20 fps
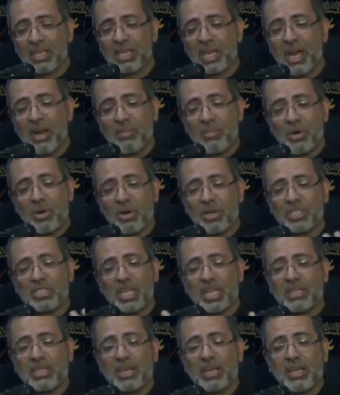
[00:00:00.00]
Ya
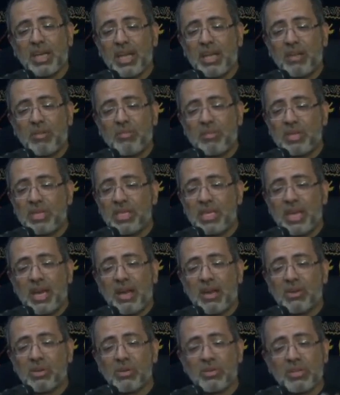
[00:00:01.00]
mohjata qalbi,
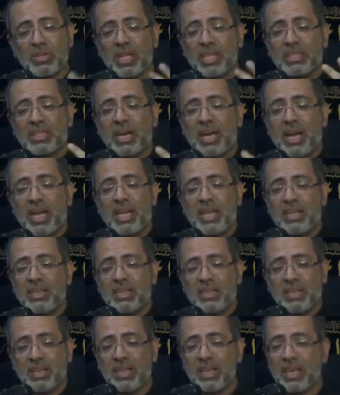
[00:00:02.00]
ya qurrata
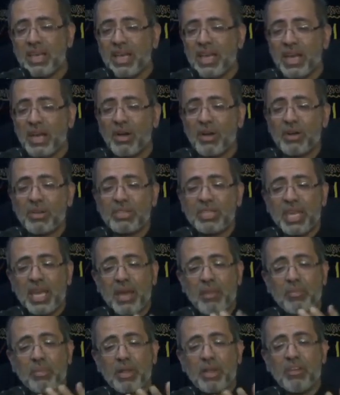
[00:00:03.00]
aini. Oh, the
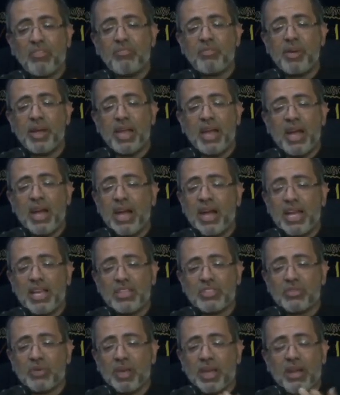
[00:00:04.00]
apple of my
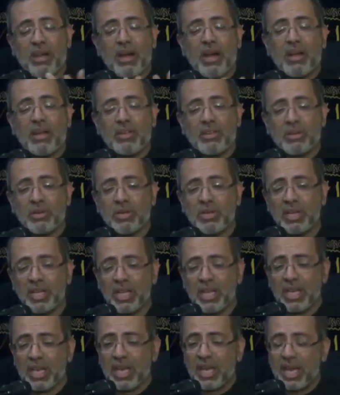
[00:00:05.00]
eyes, where are you?
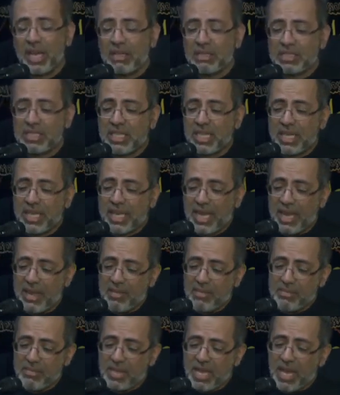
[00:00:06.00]
And she
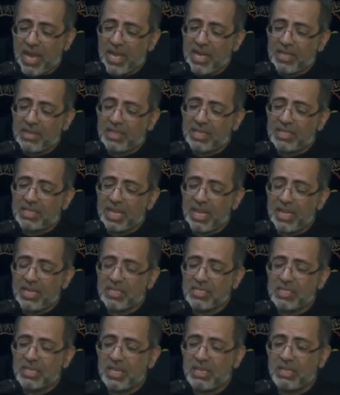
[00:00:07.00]
came behind the
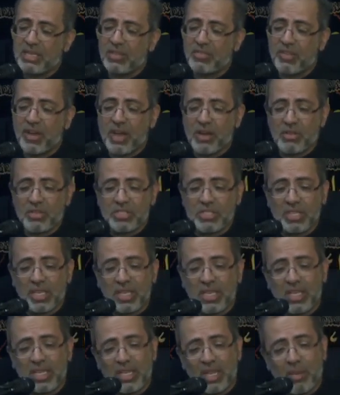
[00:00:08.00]
tents and he found
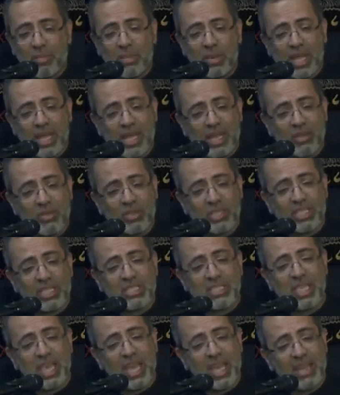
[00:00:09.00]
Sakina playing with
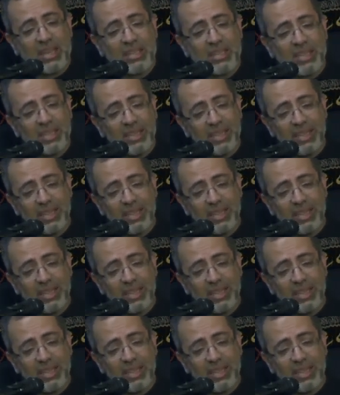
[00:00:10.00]
the sand.